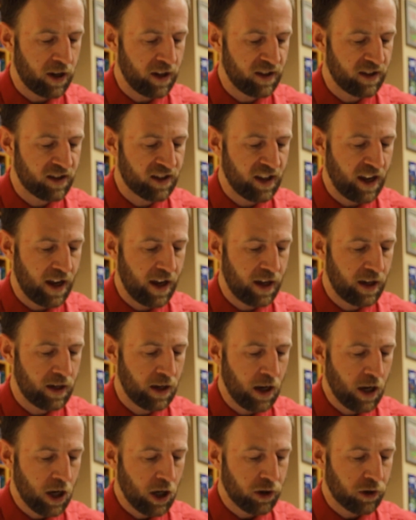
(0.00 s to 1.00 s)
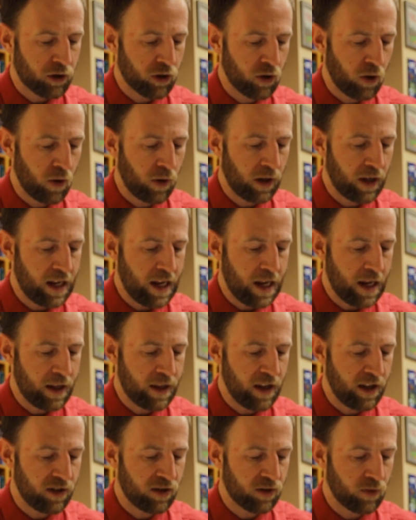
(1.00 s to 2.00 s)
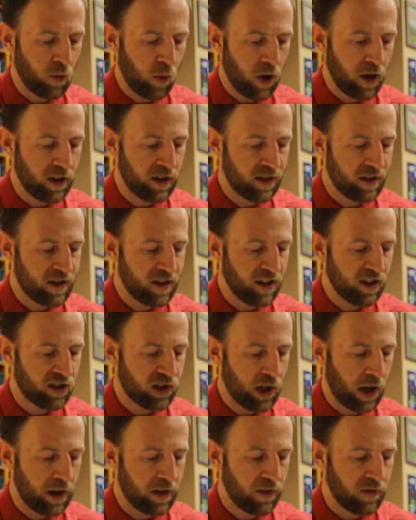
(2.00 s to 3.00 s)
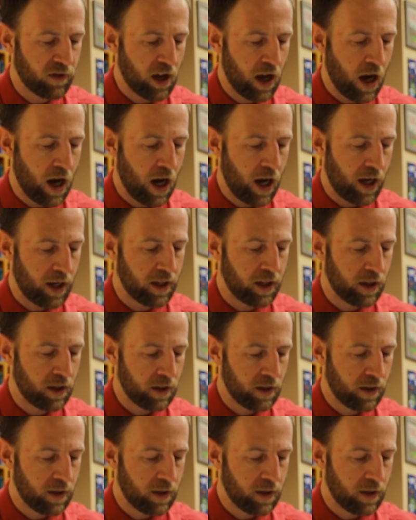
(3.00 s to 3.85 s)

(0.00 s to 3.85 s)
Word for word: and said, Truly, this was the Son of God.